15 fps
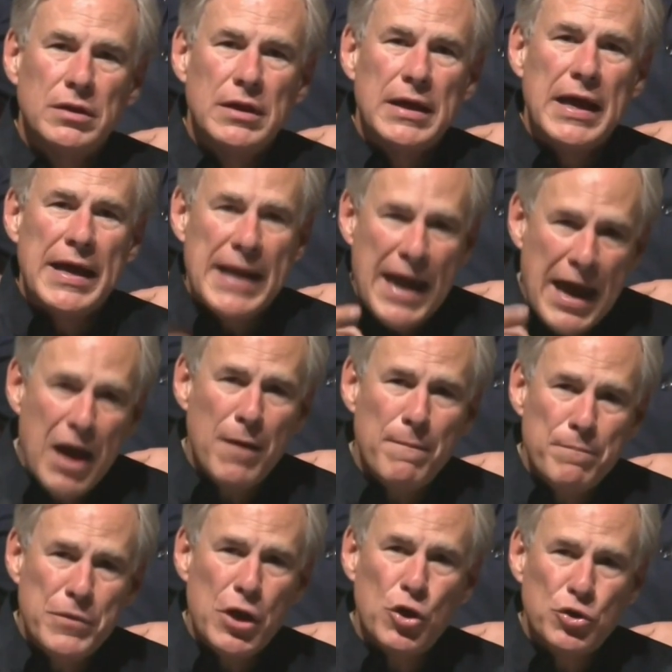and
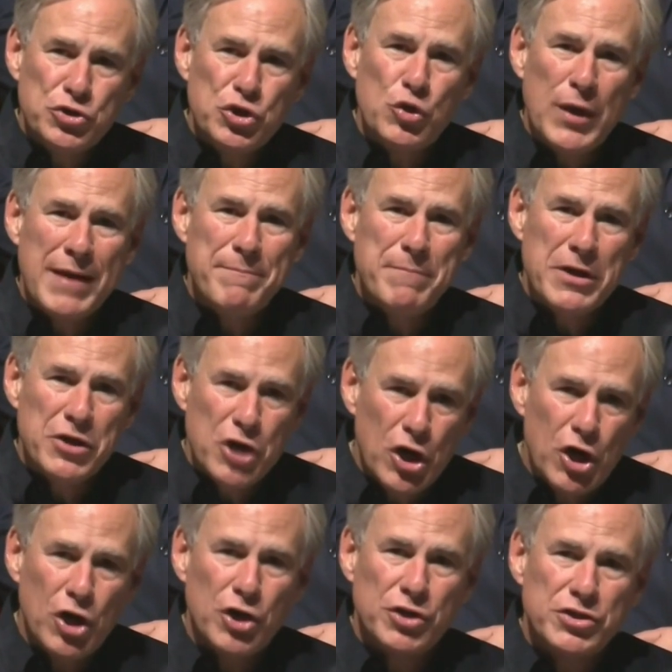help those who have been
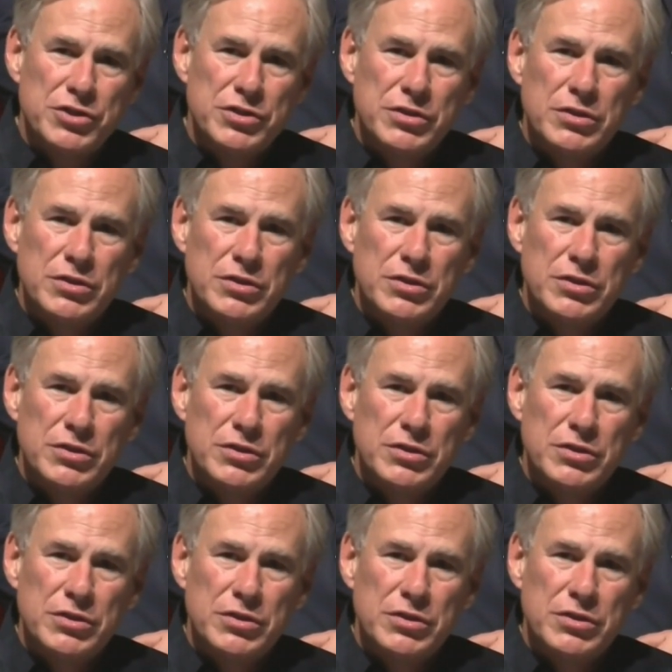hurt.